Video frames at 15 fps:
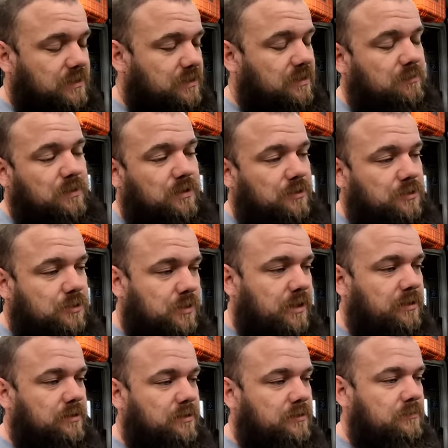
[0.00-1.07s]
It's going to be on a
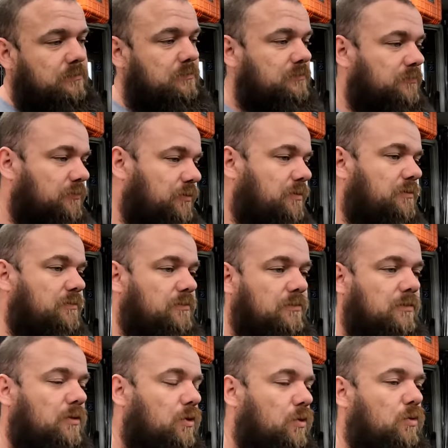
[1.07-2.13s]
trailer for the
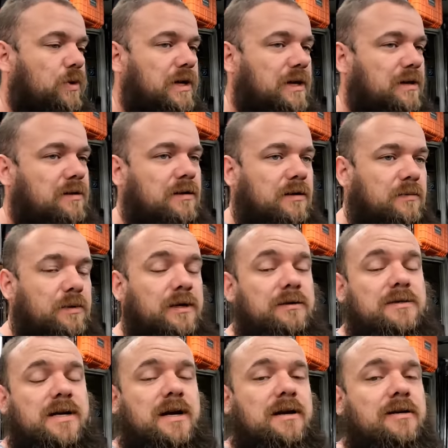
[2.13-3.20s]
whole weekend. I don't plan on
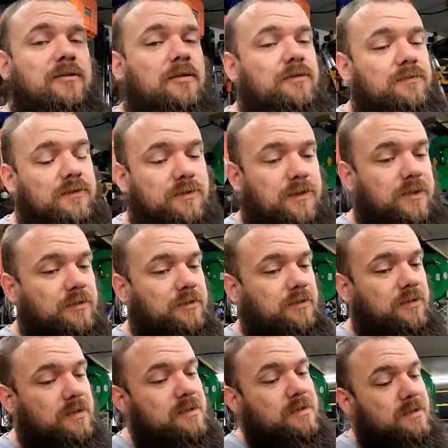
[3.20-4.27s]
taking it off the trailer,
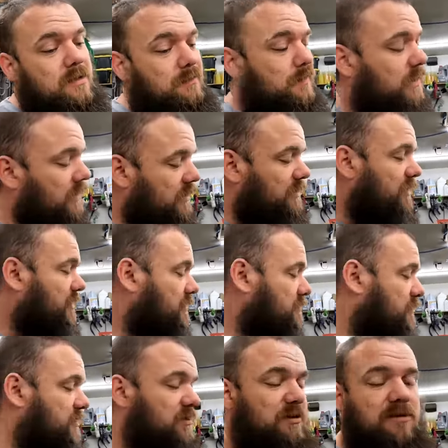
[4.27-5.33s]
but I like to get as
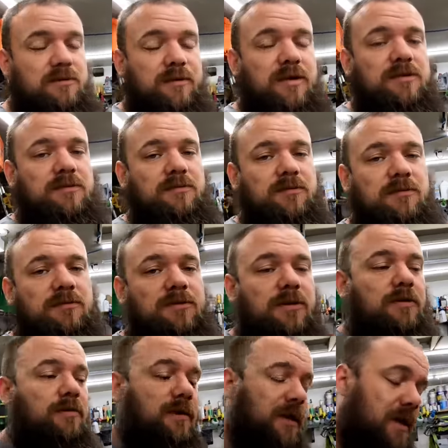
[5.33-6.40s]
much done as possible.
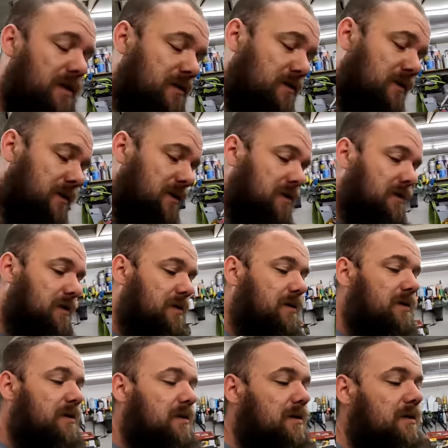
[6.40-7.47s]
So again,
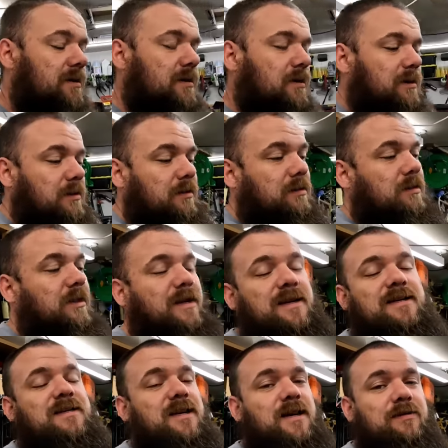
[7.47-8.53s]
like I
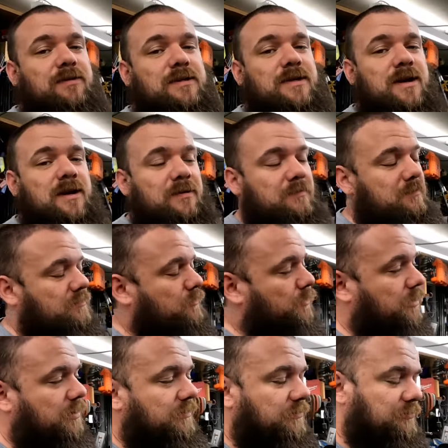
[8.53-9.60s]
say every time, we're
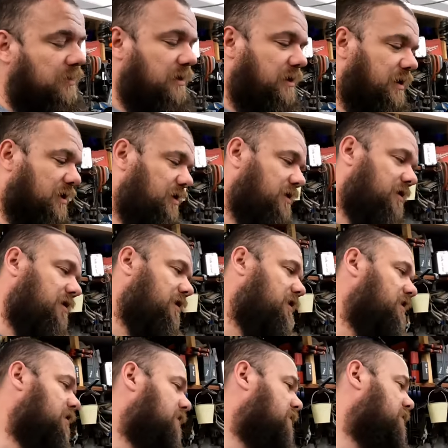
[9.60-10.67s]
going to fight
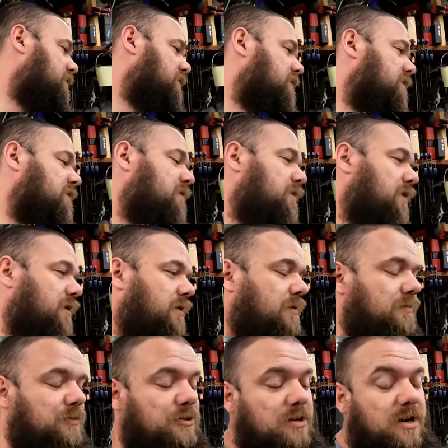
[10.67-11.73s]
ADD. We're going to
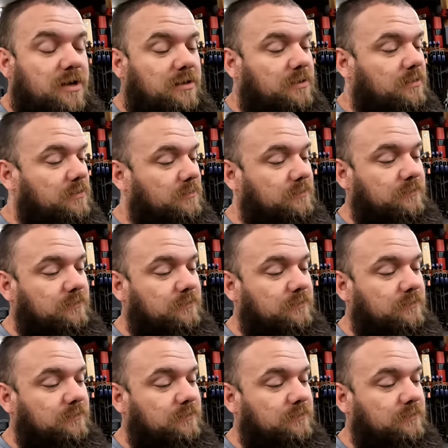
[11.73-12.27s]
try to